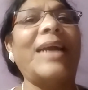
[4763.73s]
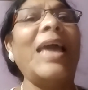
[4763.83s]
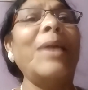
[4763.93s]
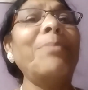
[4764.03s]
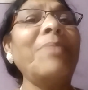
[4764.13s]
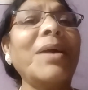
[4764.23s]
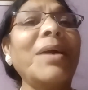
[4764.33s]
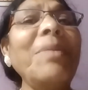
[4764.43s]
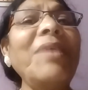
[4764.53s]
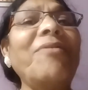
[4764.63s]
I am
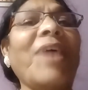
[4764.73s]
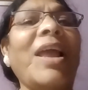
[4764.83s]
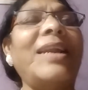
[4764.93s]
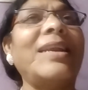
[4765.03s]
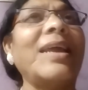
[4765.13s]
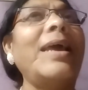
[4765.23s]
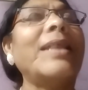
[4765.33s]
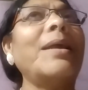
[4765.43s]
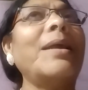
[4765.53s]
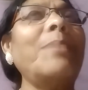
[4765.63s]
becoming violent.
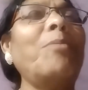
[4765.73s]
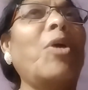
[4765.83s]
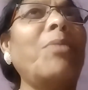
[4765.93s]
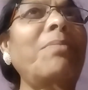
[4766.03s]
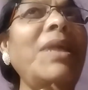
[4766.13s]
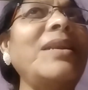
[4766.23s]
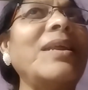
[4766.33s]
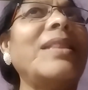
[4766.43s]
The moment